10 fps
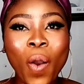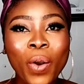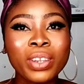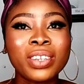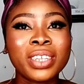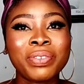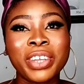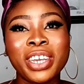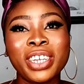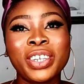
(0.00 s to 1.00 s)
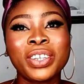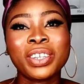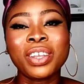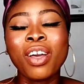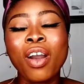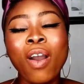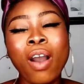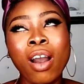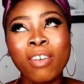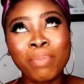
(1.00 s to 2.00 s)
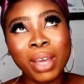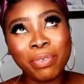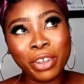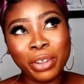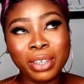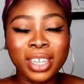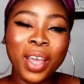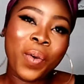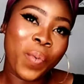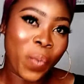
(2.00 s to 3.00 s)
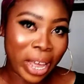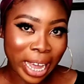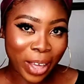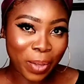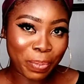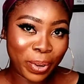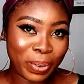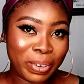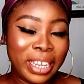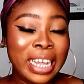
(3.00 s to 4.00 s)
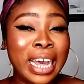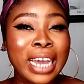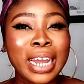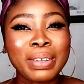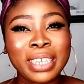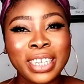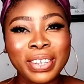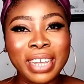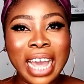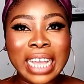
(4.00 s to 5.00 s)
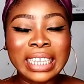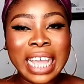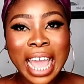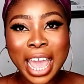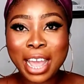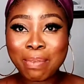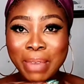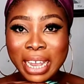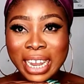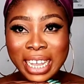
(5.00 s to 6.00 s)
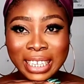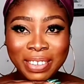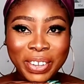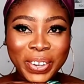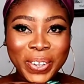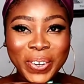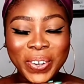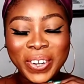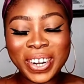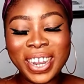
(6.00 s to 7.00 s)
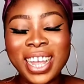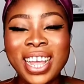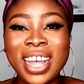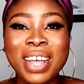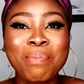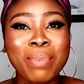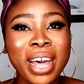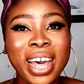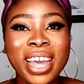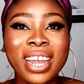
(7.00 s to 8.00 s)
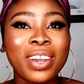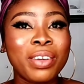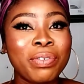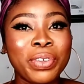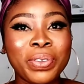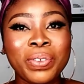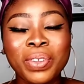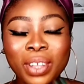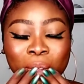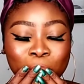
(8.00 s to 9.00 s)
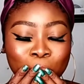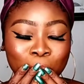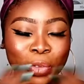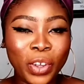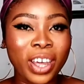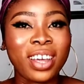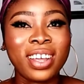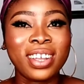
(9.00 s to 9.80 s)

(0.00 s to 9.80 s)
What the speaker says: notifications of my videos when I upload, and I'll see you guys in my next video. Bye. I love you. Mwah.